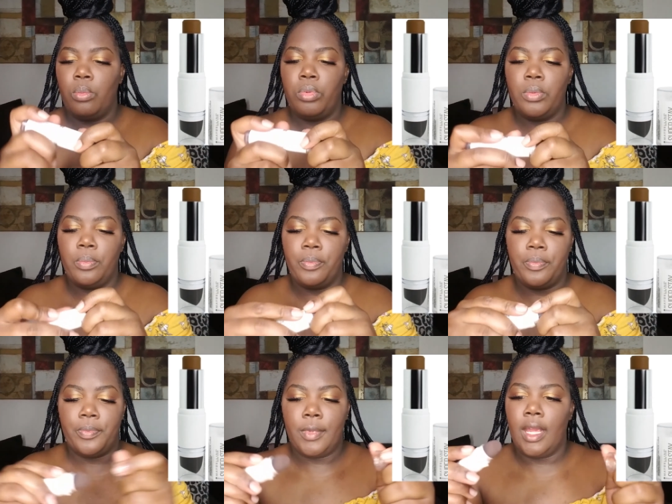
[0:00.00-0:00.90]
boop,
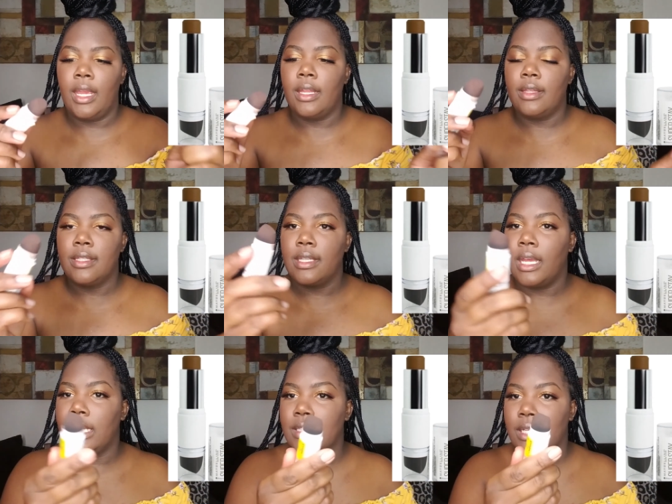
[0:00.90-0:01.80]
and the
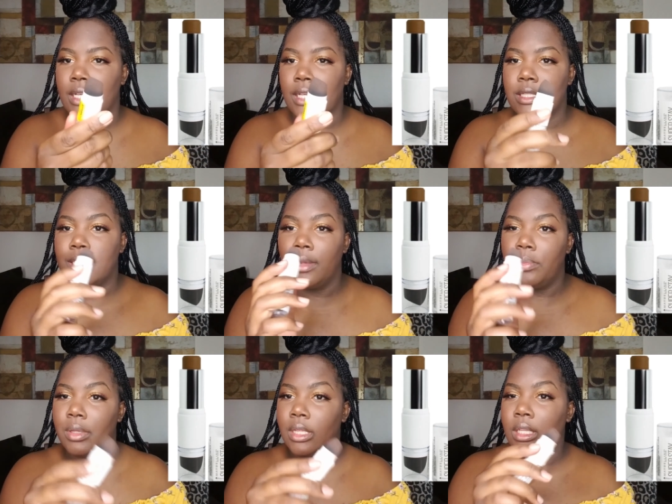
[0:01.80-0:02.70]
side to, I guess,
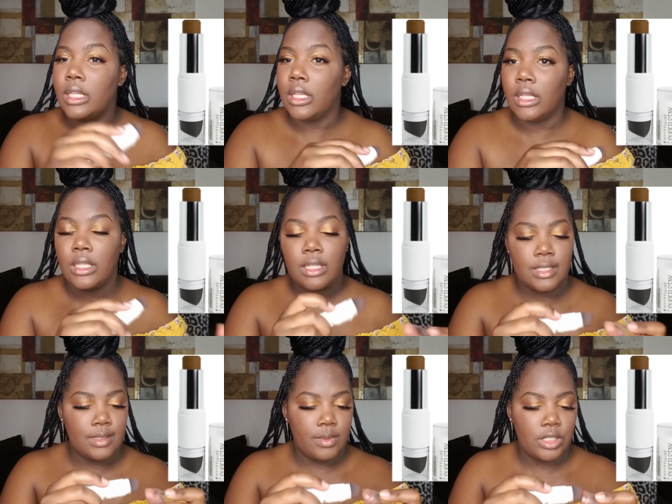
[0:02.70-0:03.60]
like blend it in
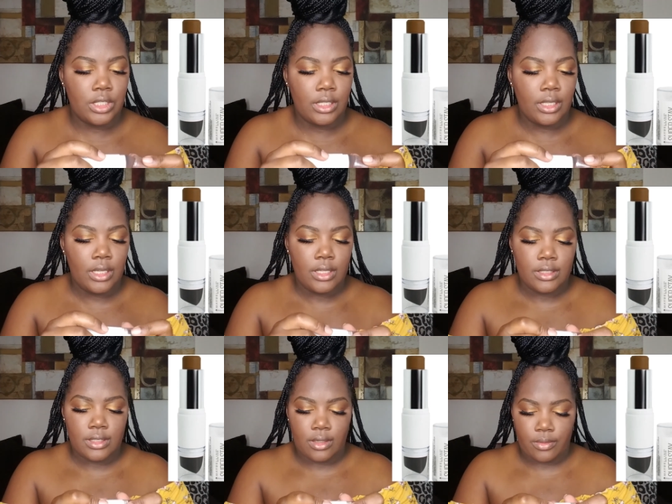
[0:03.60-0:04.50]
and smudge it.
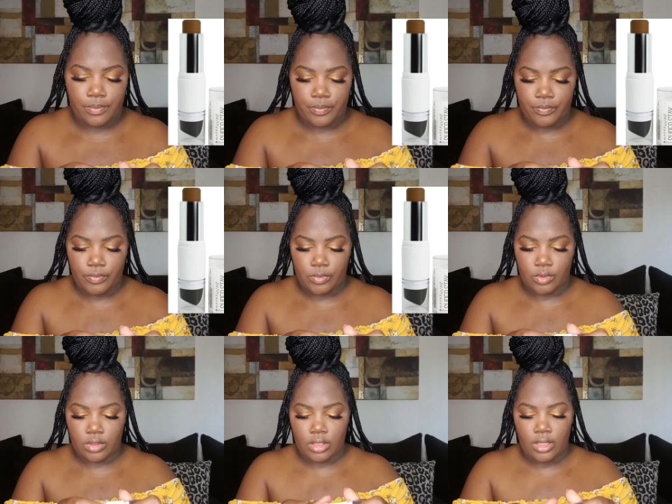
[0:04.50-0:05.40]
So
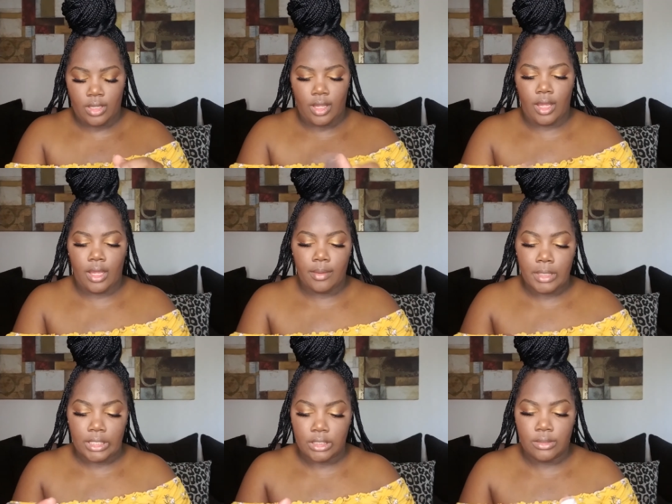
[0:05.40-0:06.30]

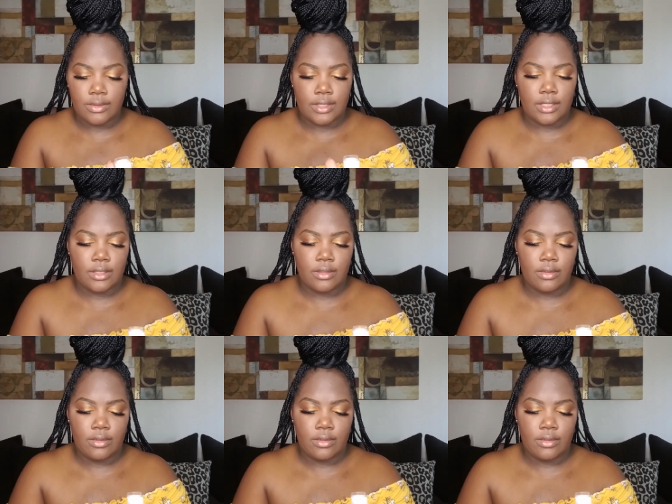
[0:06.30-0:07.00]
I'm gonna use it